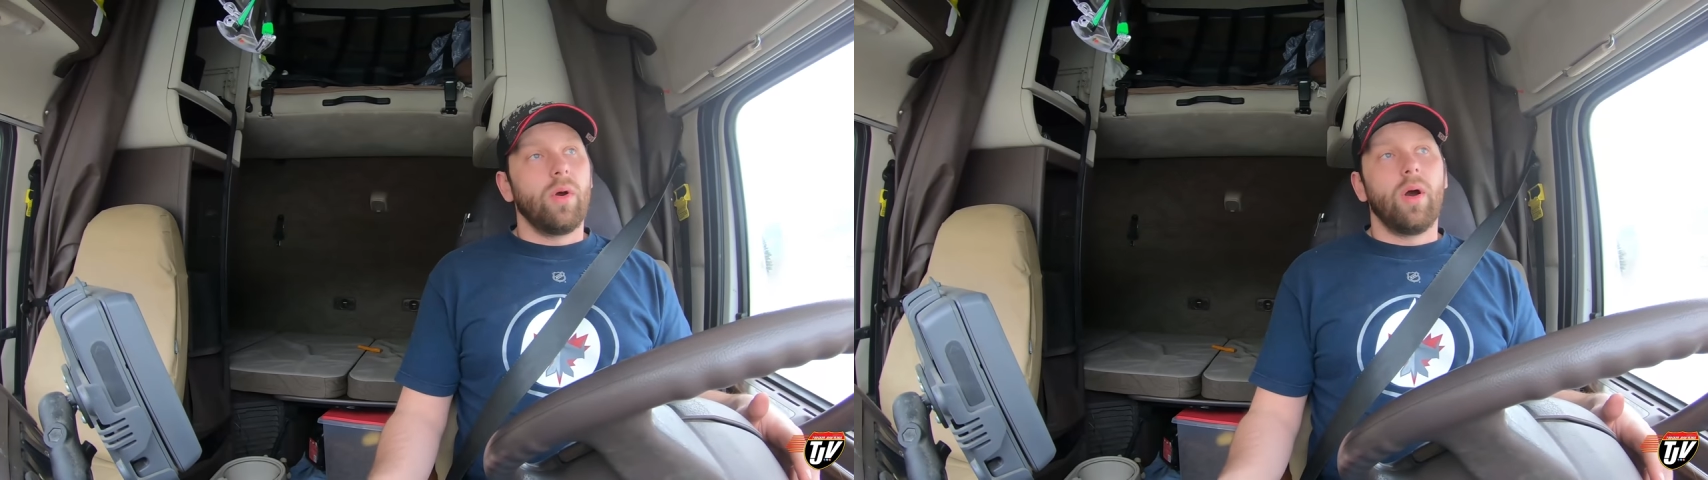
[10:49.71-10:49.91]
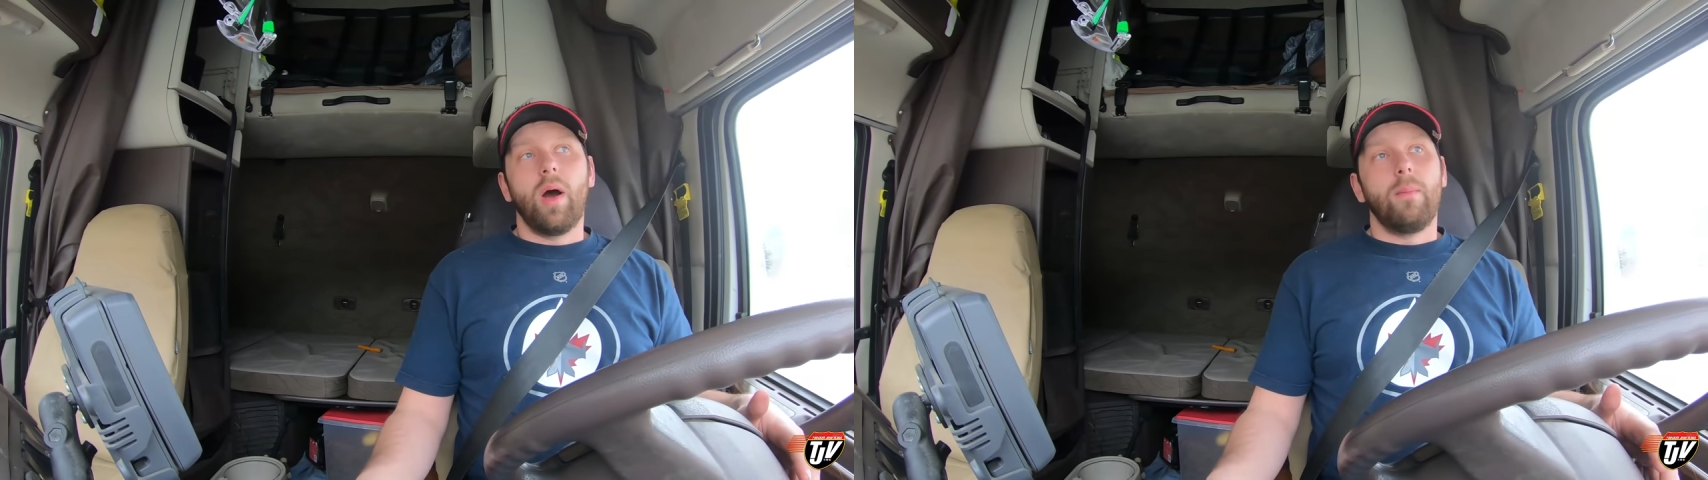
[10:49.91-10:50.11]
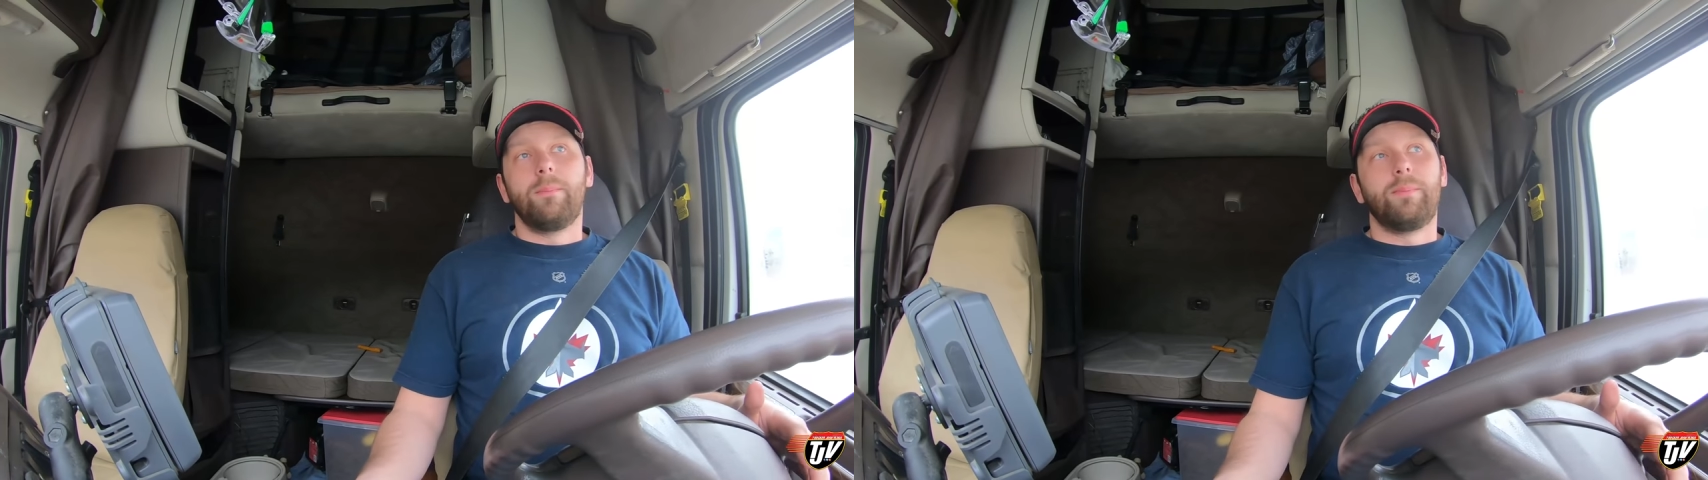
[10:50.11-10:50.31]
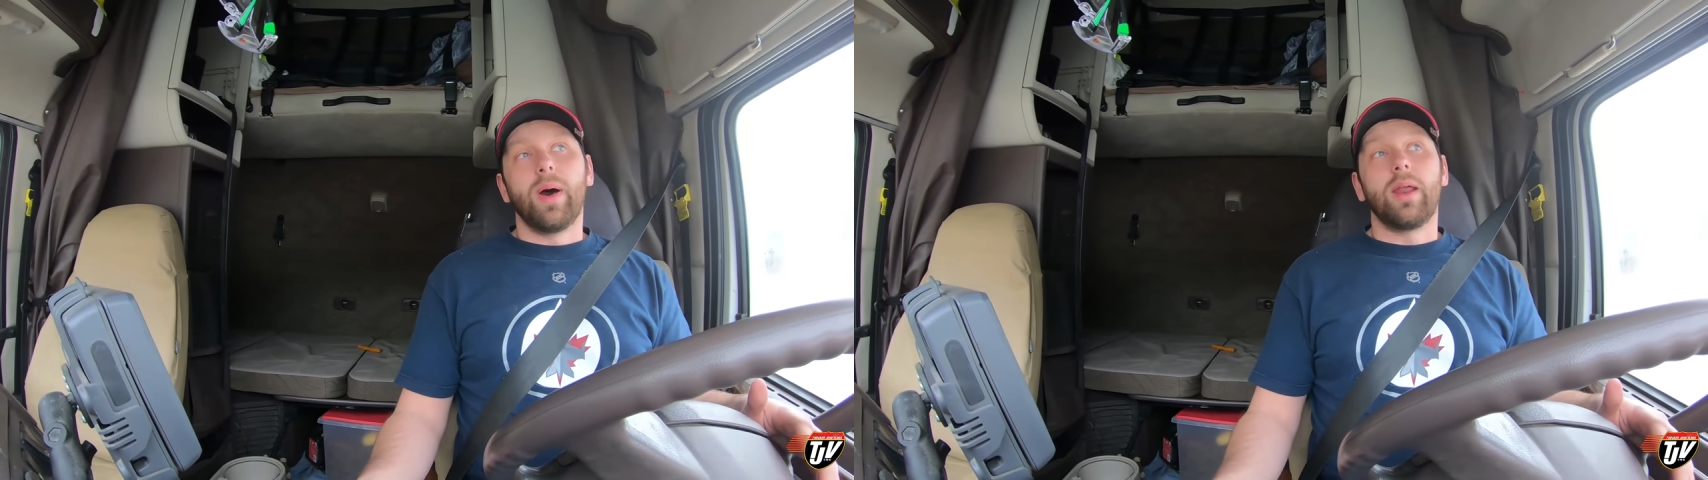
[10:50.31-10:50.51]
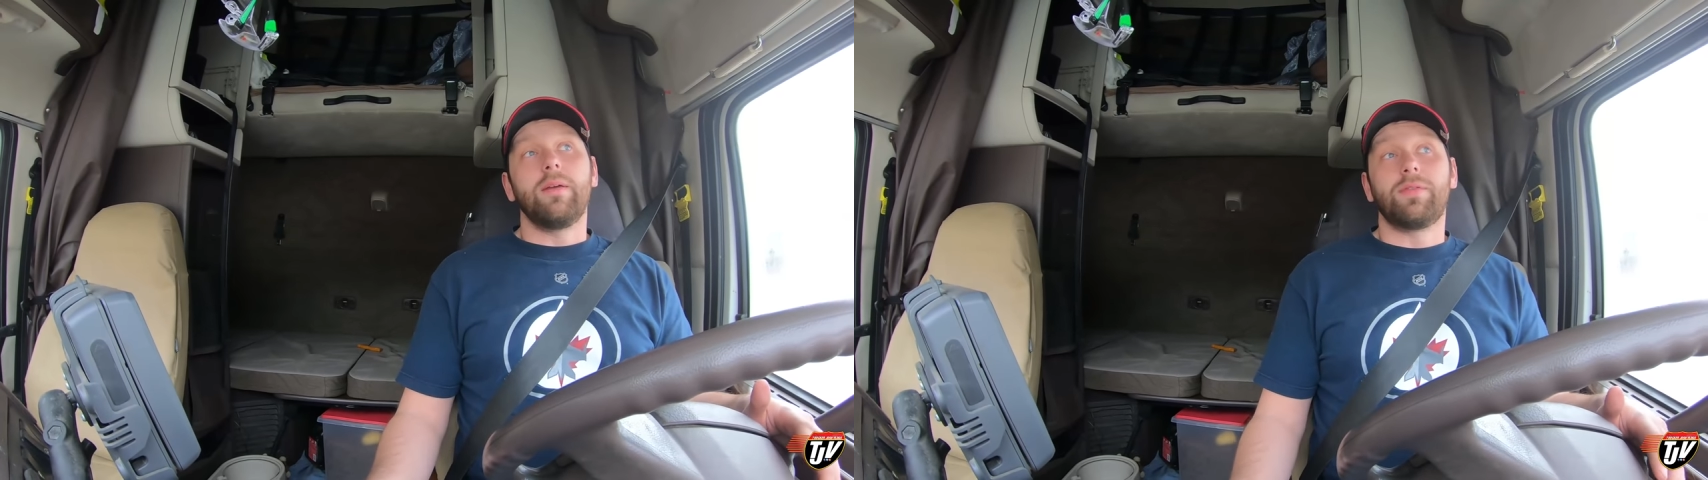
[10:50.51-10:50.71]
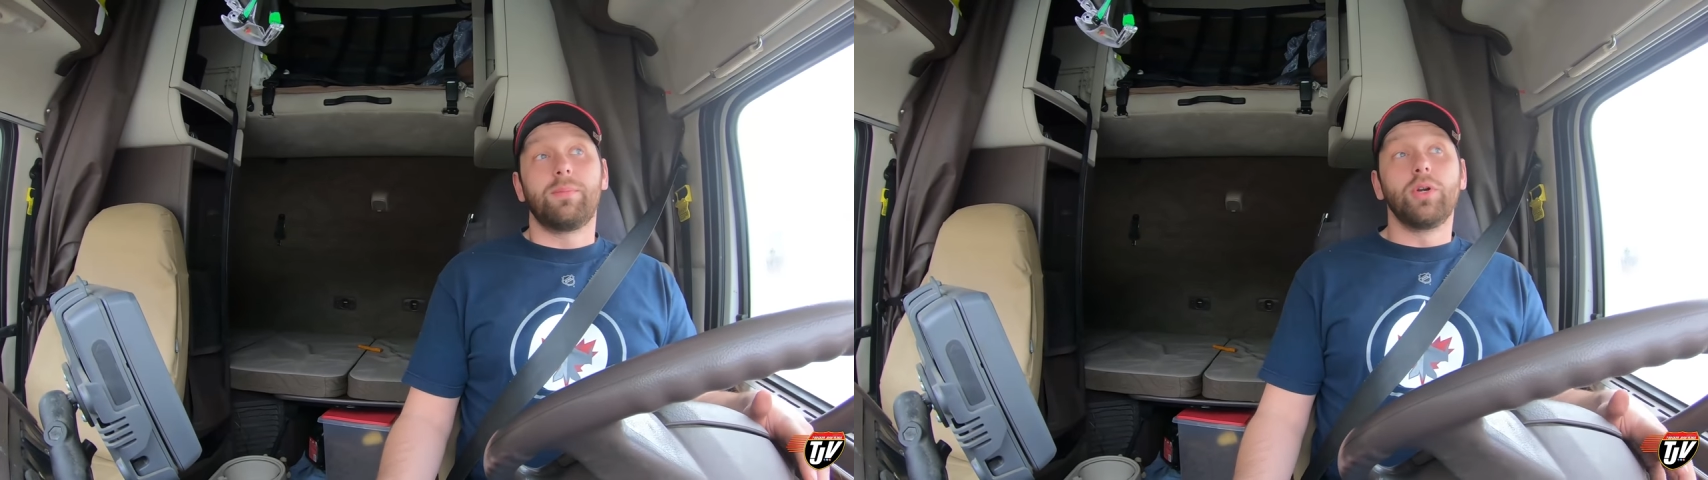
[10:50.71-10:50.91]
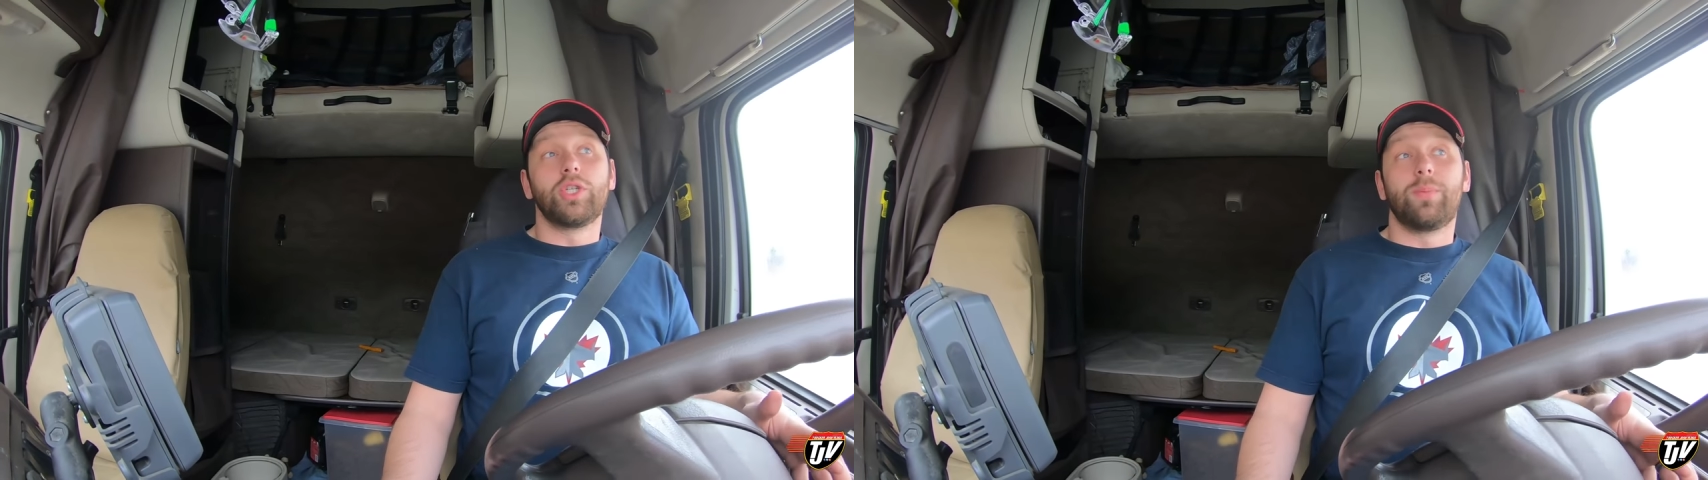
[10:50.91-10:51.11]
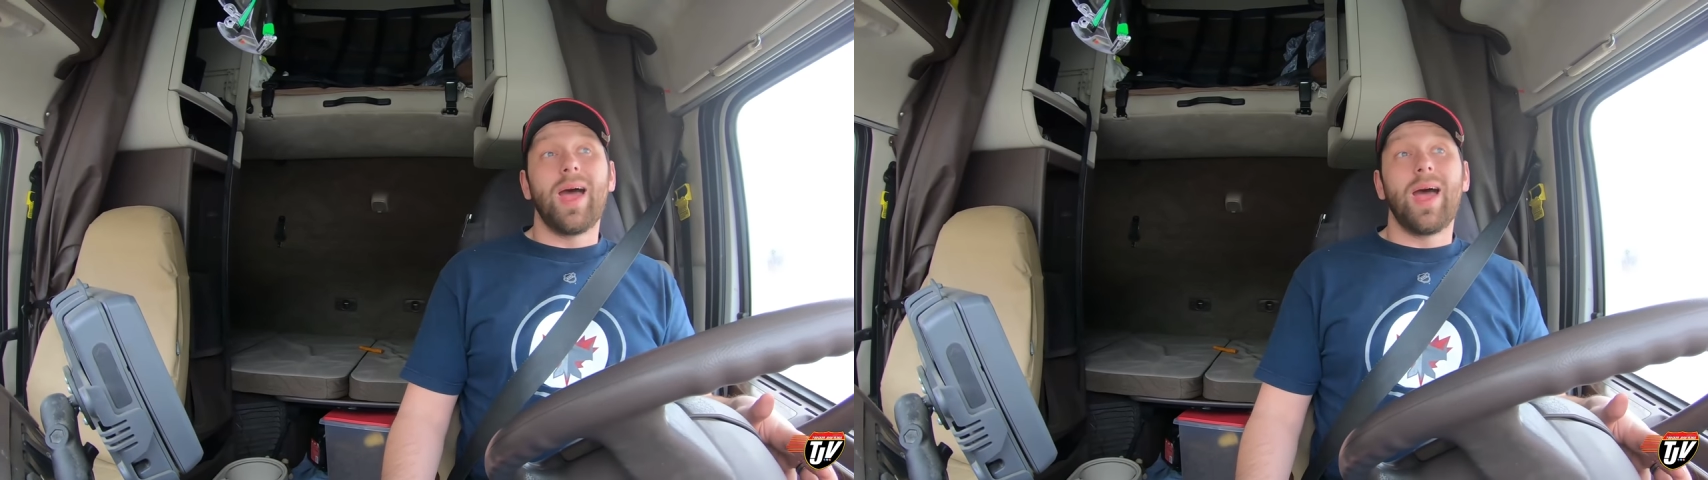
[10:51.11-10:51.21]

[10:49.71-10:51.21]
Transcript: Uh, but if the booster